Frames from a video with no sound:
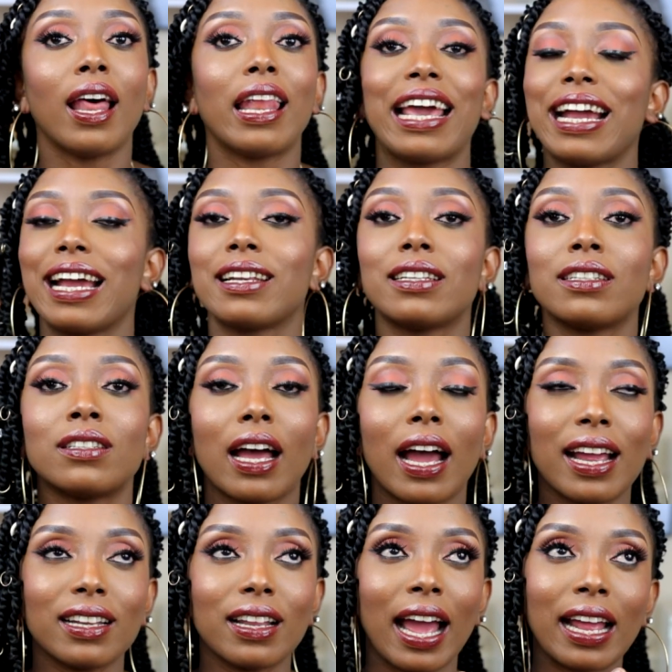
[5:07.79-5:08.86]
Like, I
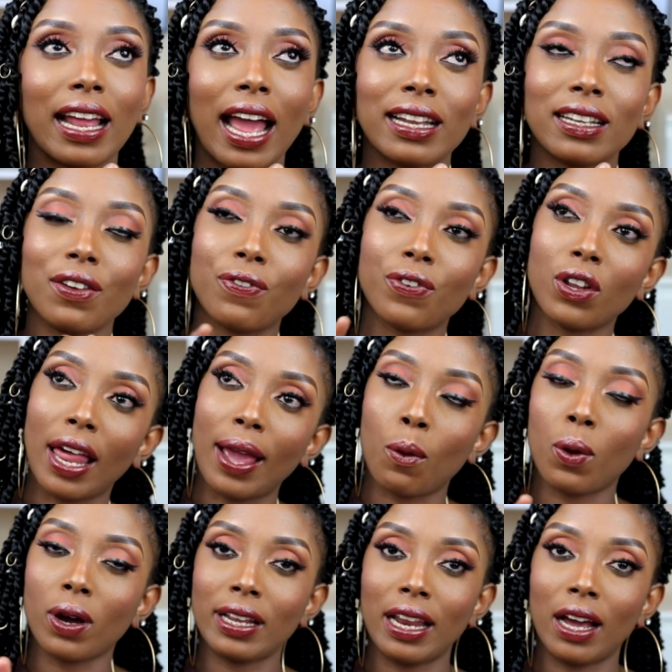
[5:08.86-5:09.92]
didn't feel
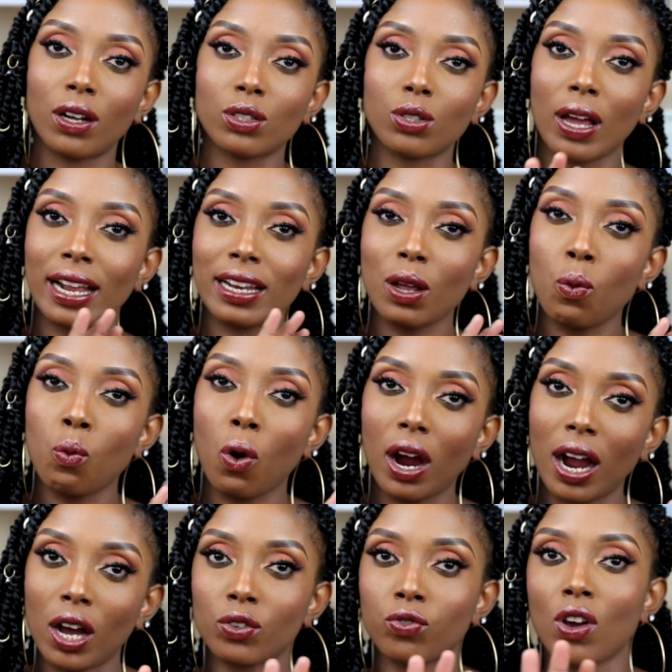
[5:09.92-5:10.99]
like working out, so I didn't
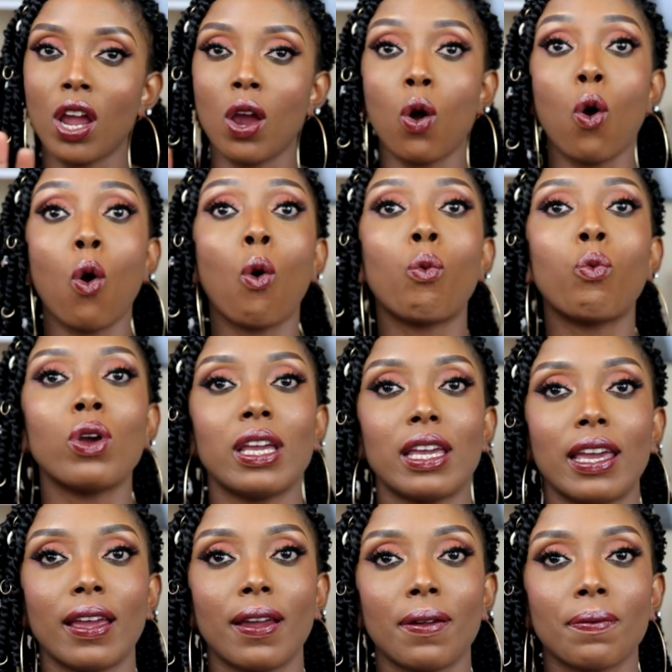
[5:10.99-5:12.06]
work out for a whole
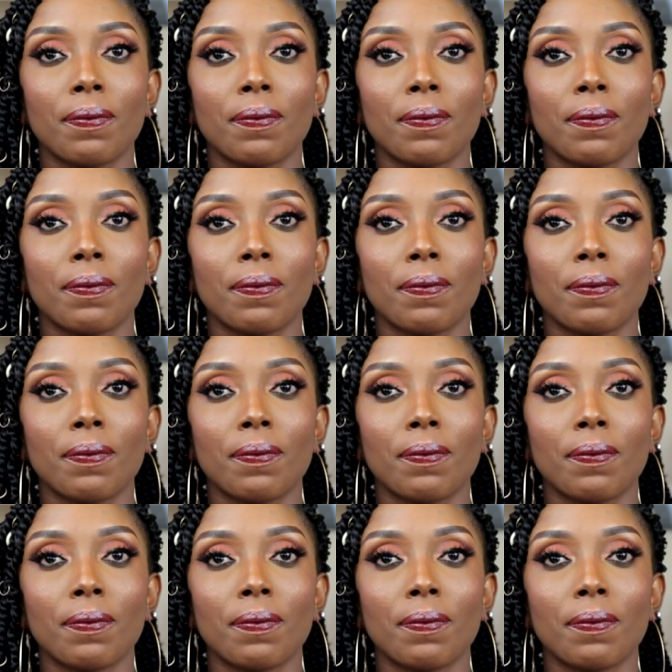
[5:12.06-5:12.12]
week.